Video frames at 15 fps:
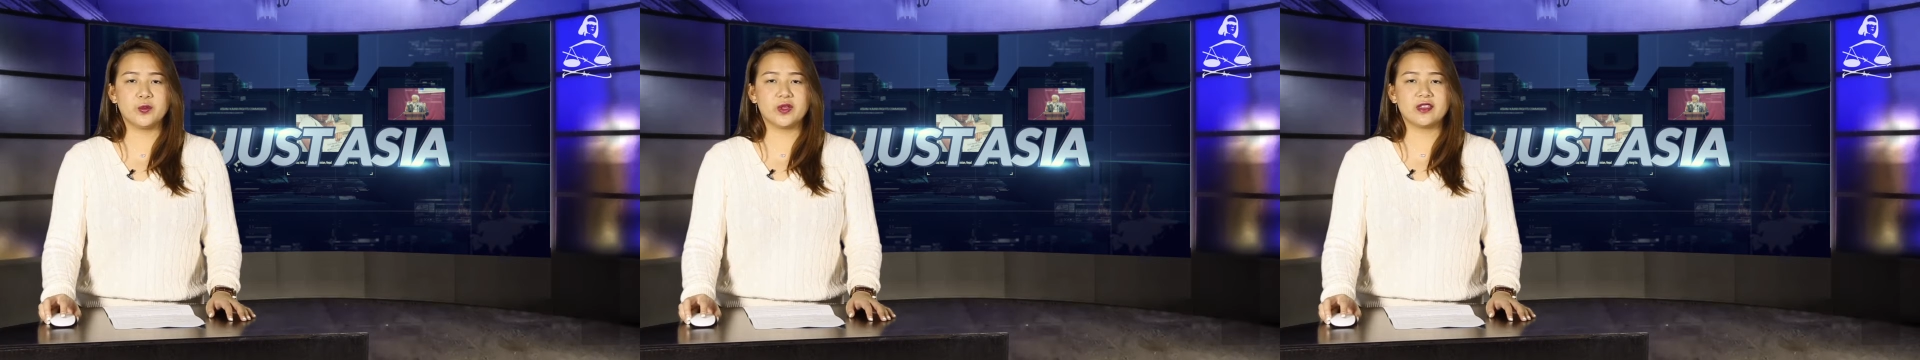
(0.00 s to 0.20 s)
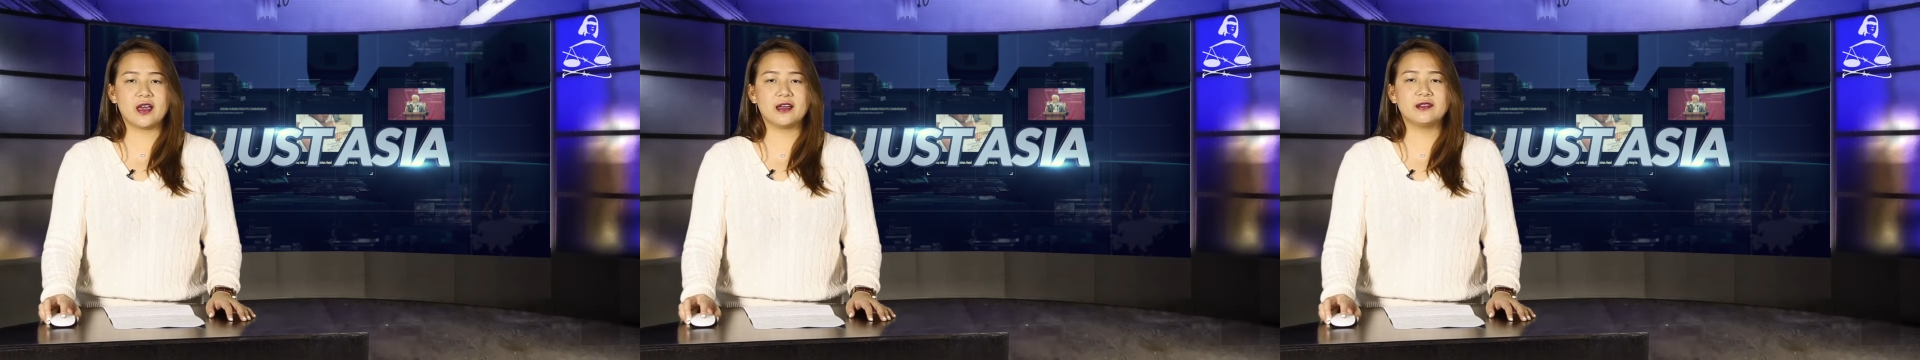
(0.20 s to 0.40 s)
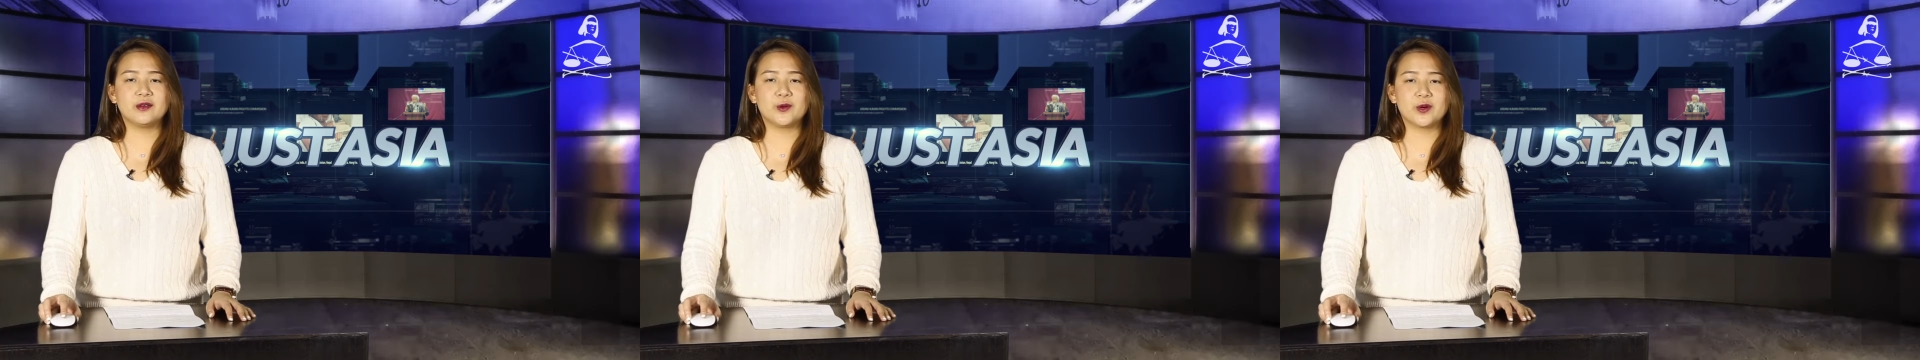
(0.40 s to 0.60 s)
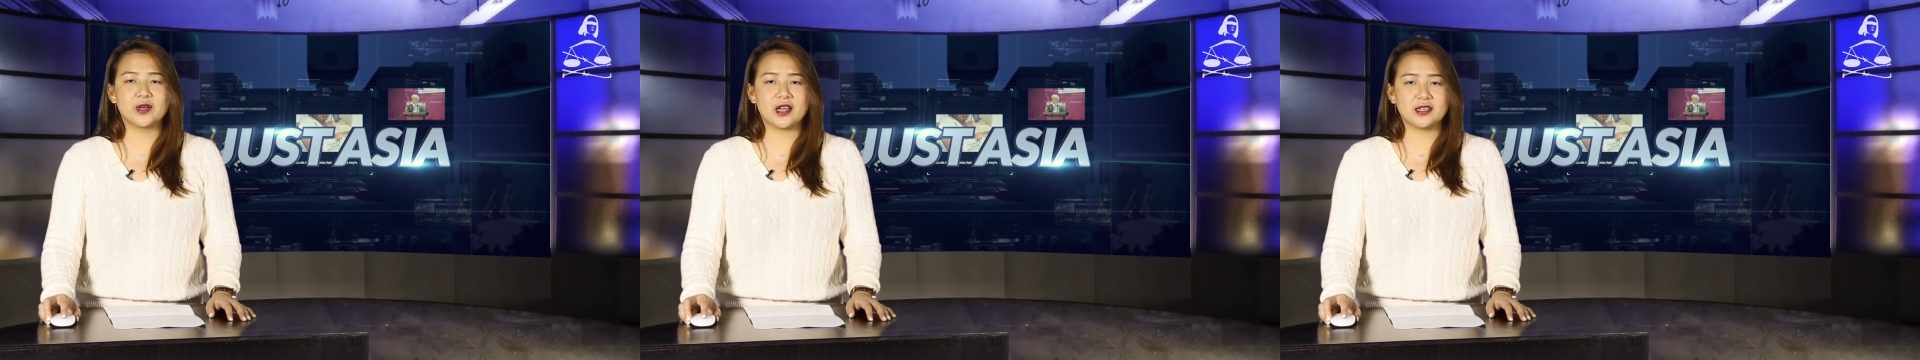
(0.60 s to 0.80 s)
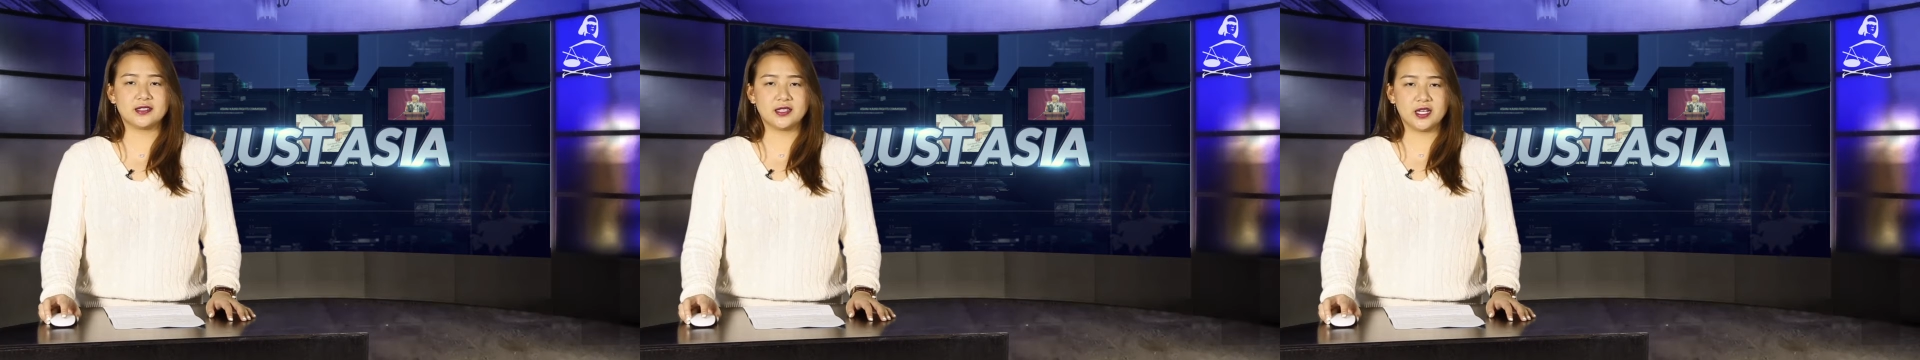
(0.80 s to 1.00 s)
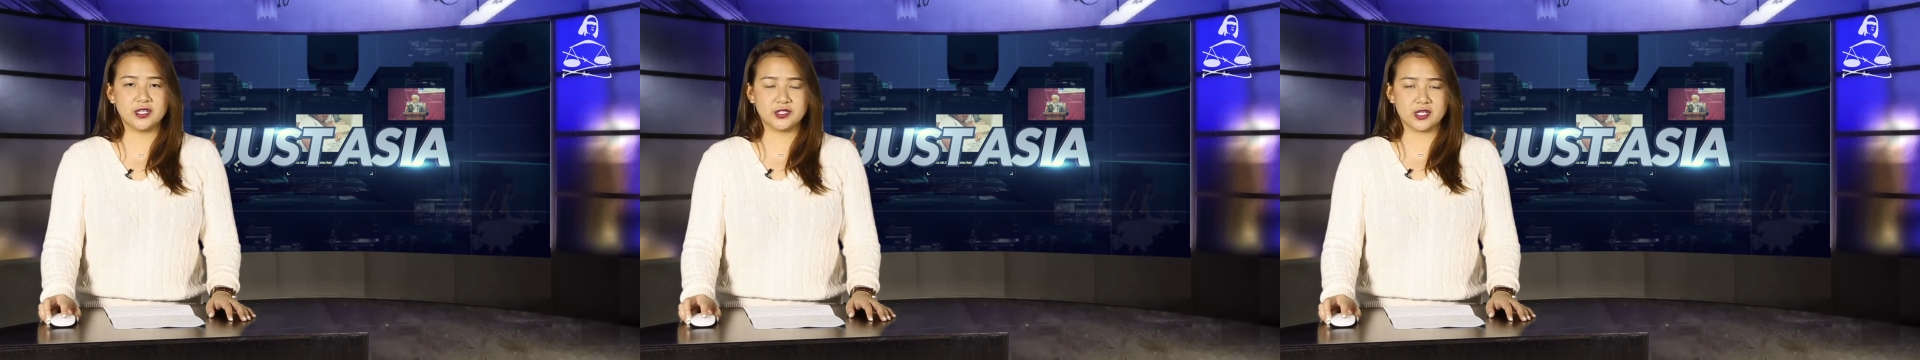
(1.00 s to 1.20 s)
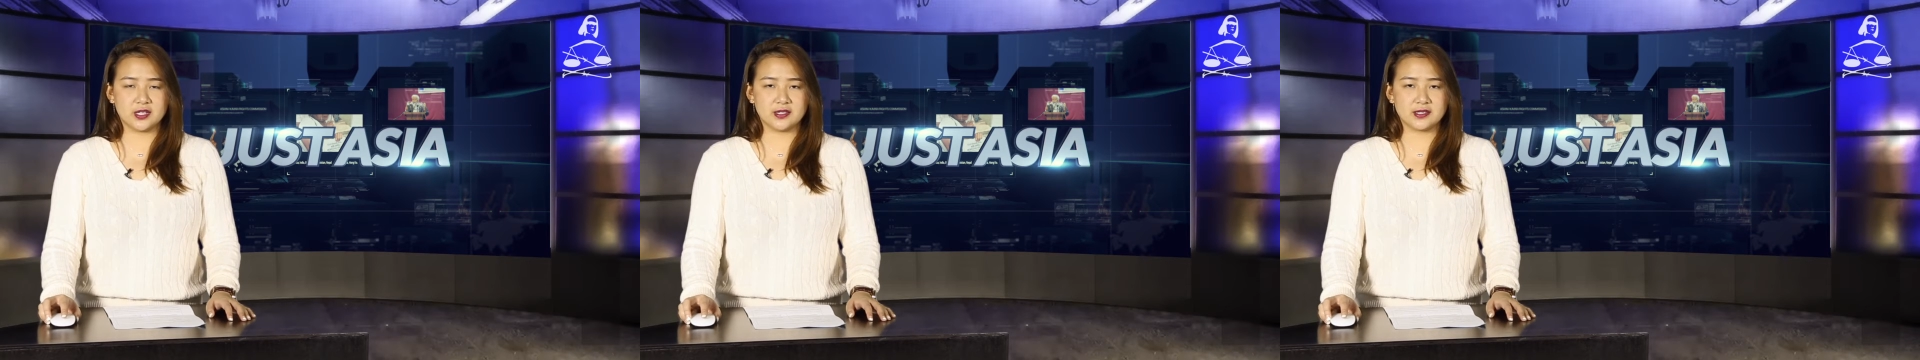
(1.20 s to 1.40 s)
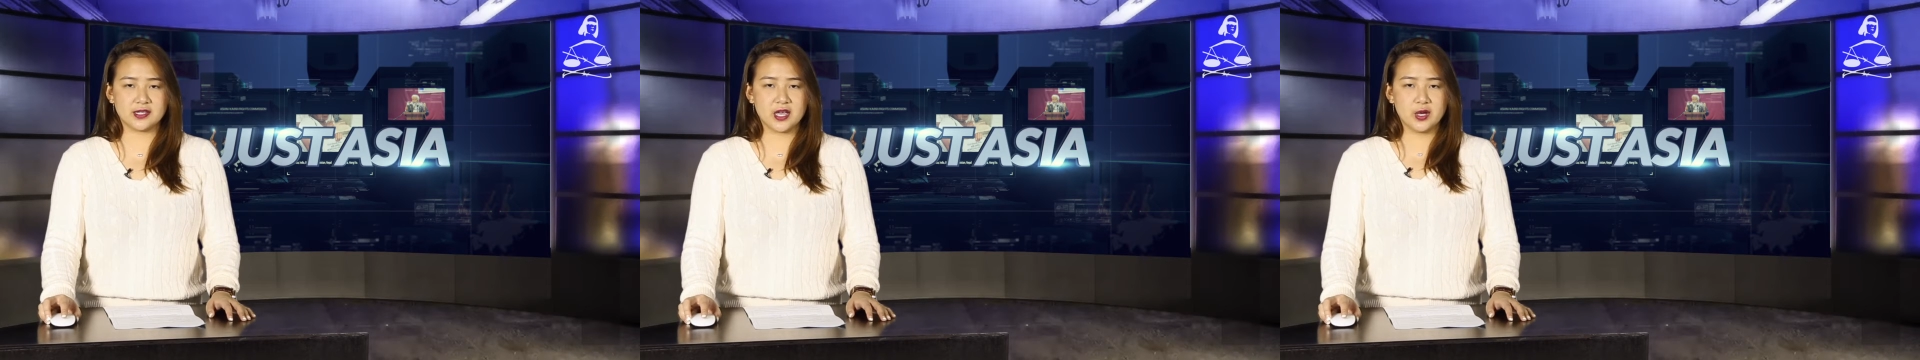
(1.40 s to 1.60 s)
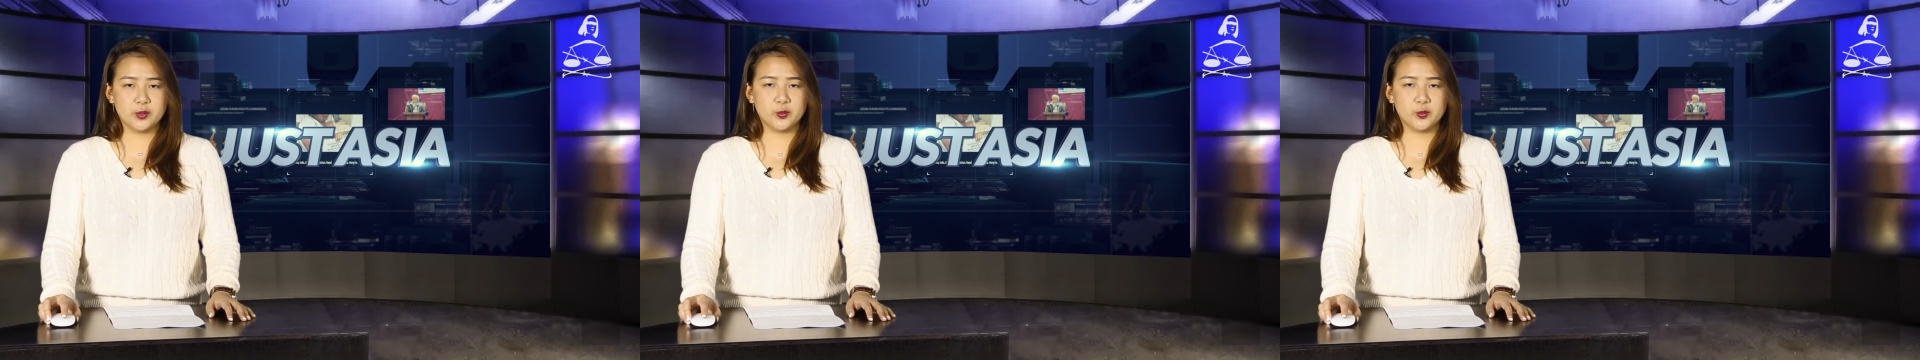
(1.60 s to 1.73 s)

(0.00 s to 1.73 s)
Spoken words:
with other organizations,